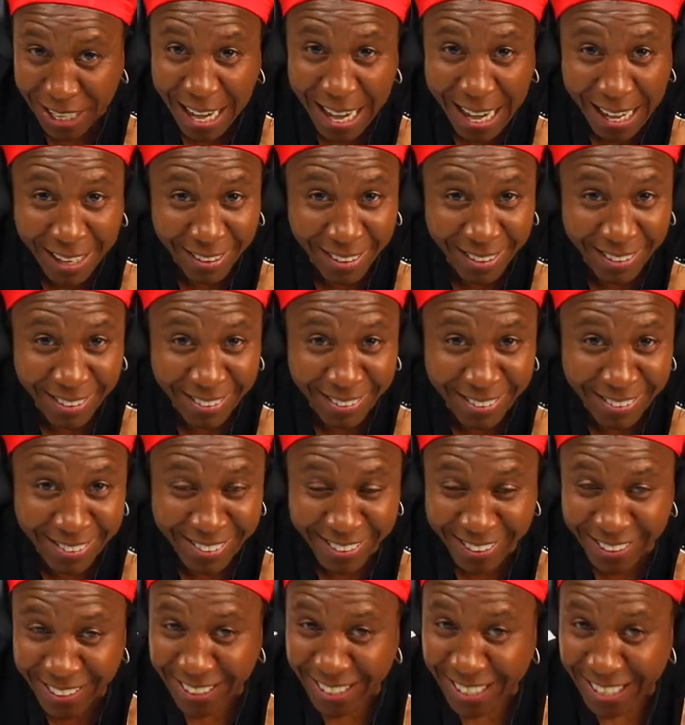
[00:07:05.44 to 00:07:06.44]
with
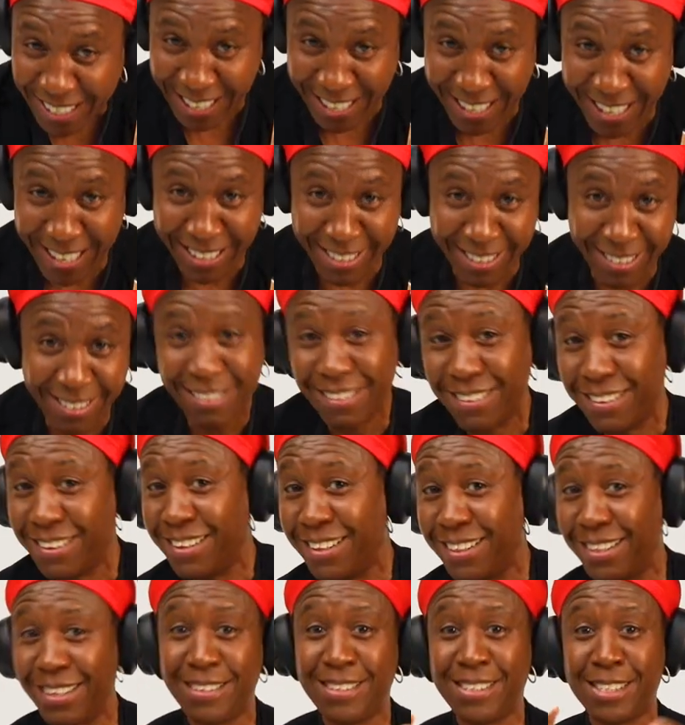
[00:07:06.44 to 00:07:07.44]
Kano and
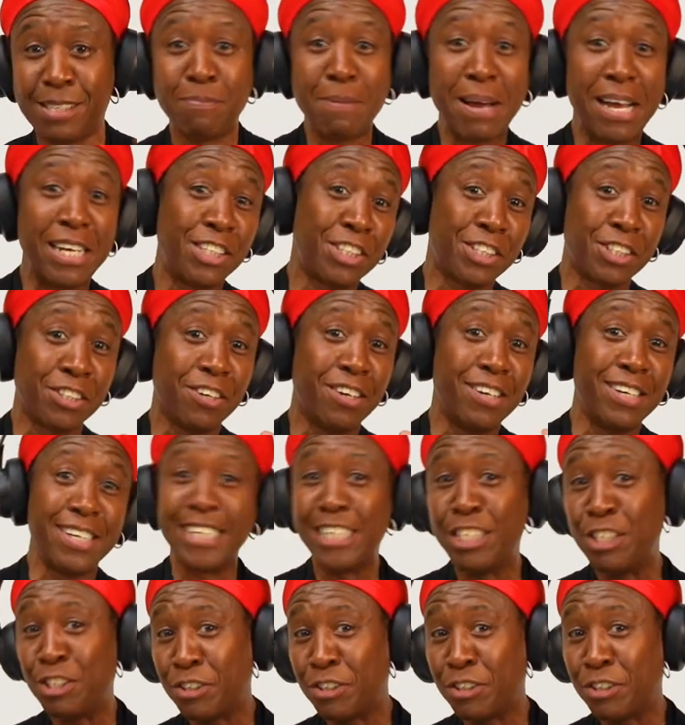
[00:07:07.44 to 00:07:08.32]
this is my song